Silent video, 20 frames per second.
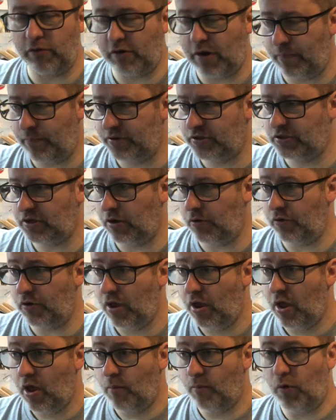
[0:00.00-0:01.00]
episode,
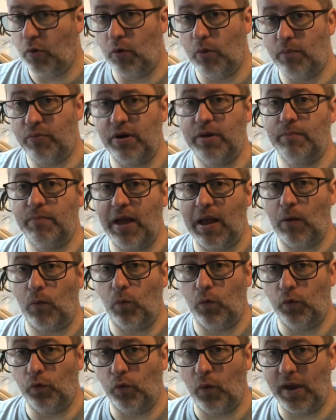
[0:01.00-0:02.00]
but we'll bring back
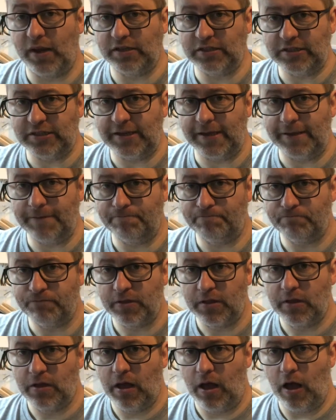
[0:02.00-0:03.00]
Wood Wednesday.
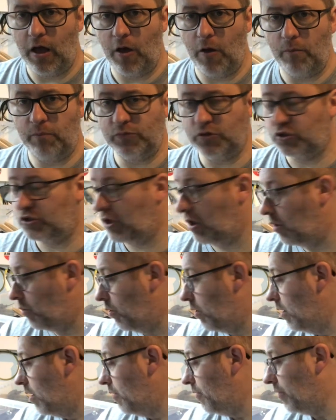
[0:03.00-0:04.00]
So
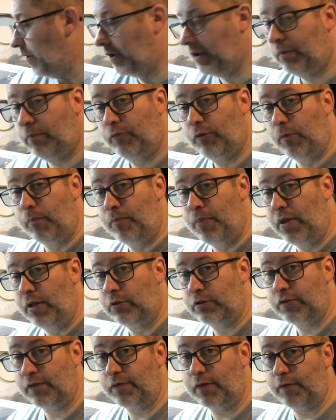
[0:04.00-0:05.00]
the
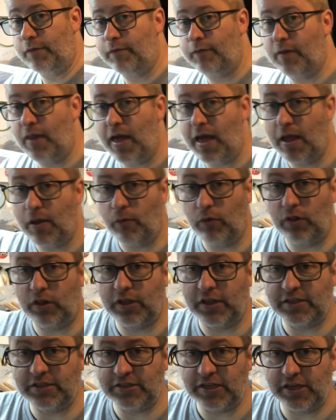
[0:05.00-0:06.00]
build of the fly will
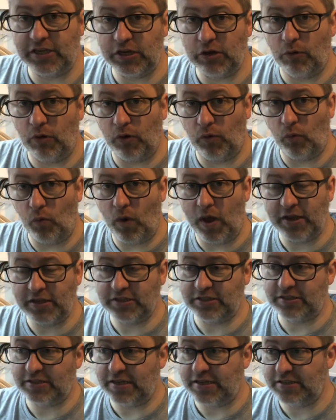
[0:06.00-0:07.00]
continue on
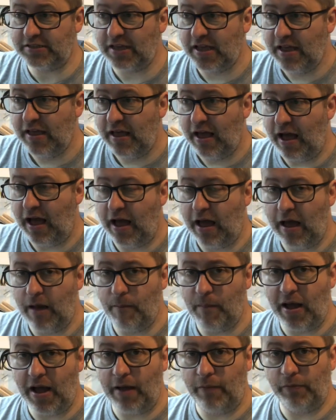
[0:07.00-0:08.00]
Wednesdays,
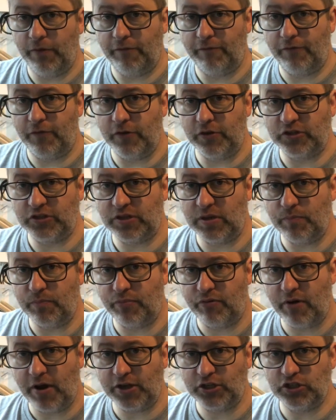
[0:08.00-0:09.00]
and the first
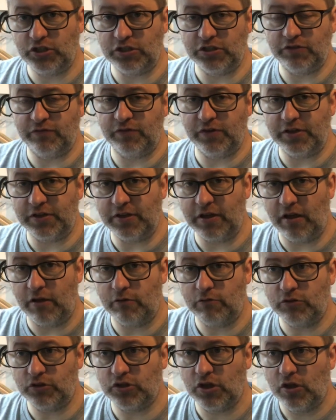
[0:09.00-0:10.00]
impressions
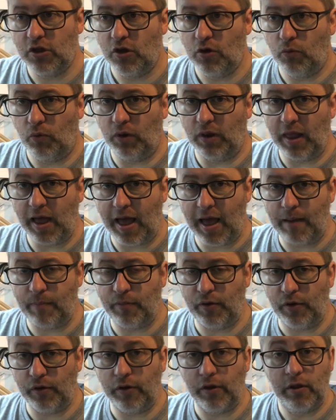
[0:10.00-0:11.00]
videos will
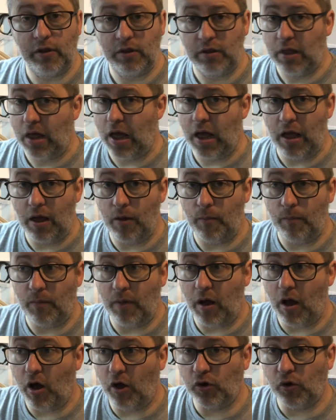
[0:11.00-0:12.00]
happen on
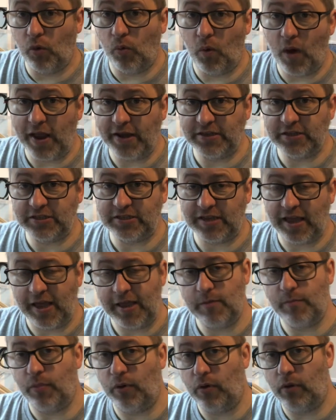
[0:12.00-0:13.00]
a Wednesday,
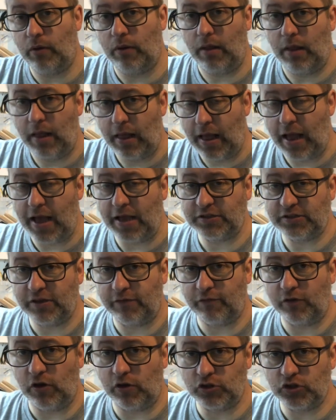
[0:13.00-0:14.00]
but as I've
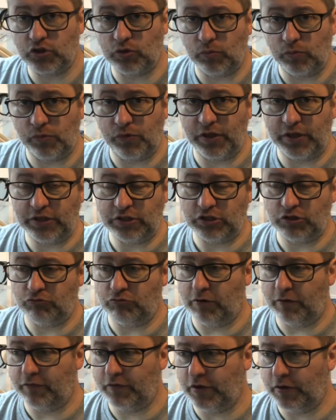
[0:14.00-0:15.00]
got something to
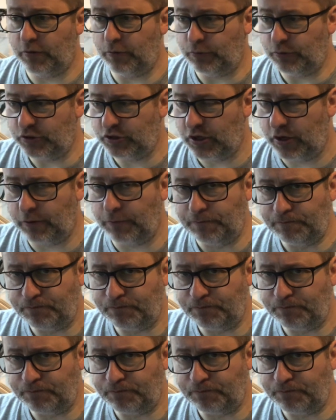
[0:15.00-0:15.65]
review. So